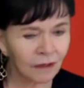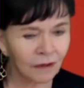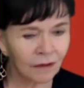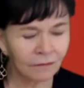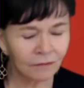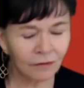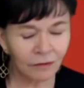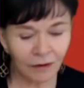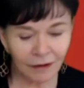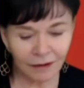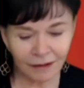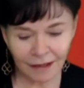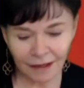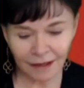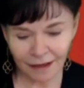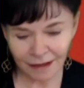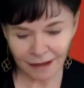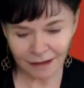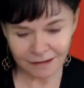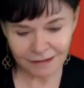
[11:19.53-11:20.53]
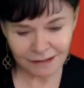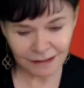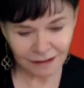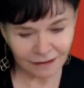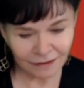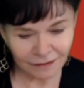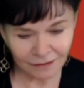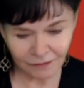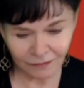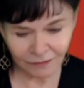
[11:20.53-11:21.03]
Veronica has, uh,
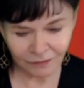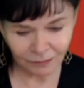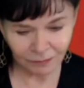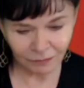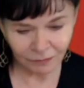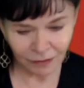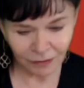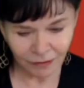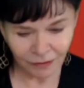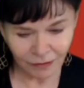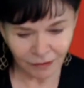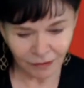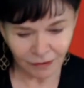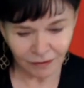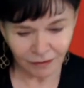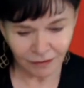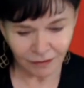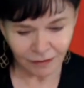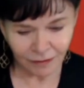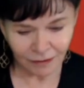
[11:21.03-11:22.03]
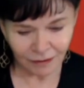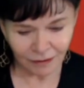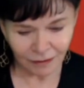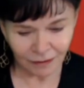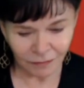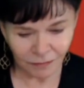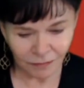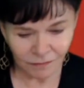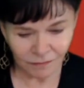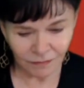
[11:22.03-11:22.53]
from
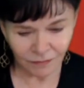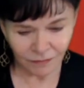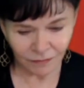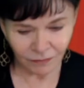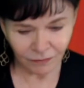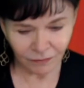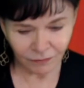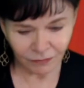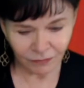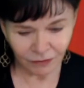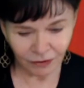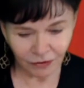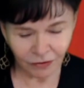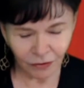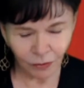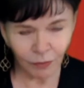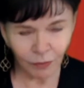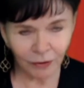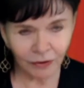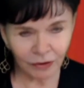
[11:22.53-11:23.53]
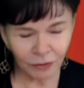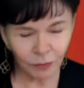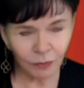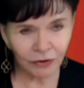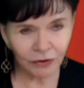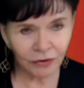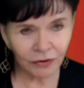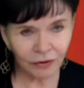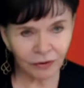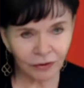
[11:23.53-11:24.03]
um, you know, working
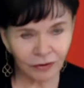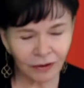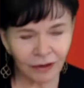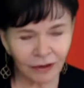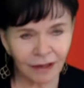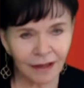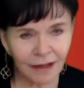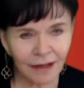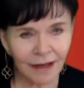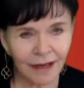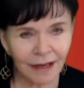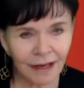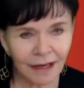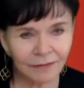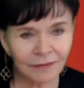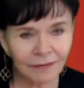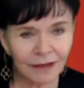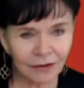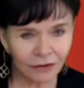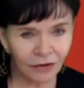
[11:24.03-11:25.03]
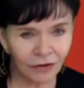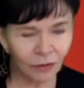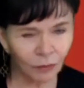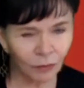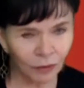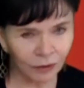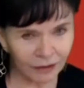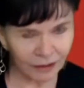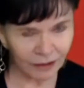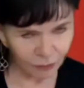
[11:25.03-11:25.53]
with her and then her
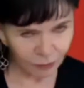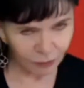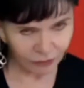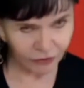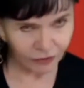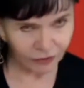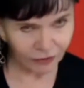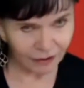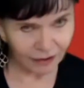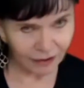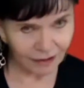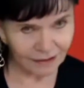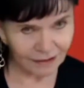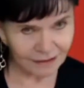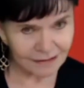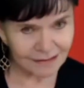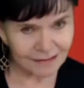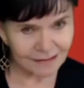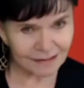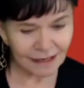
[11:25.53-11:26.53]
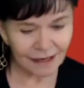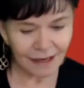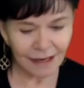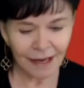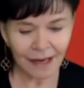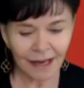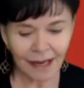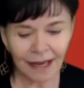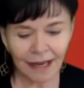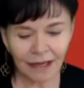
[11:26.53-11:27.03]
working with her guides
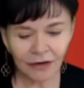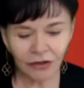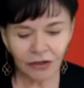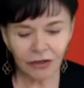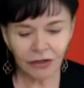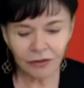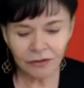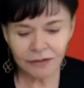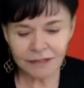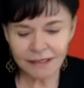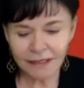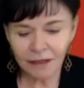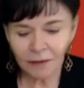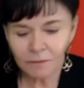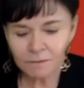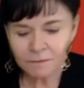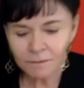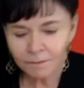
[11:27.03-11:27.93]
and using